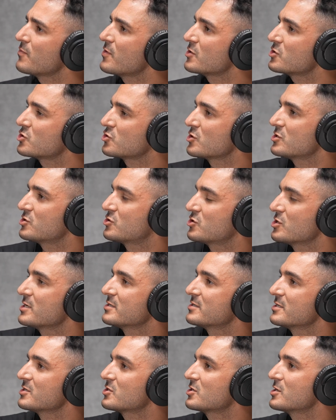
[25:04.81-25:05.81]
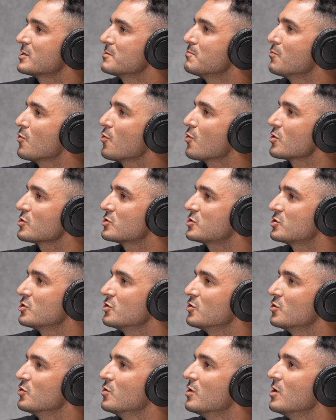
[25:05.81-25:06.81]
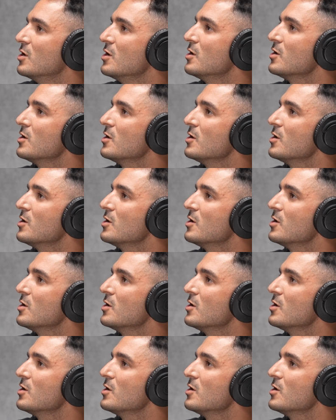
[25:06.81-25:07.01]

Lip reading: They're transitioning more to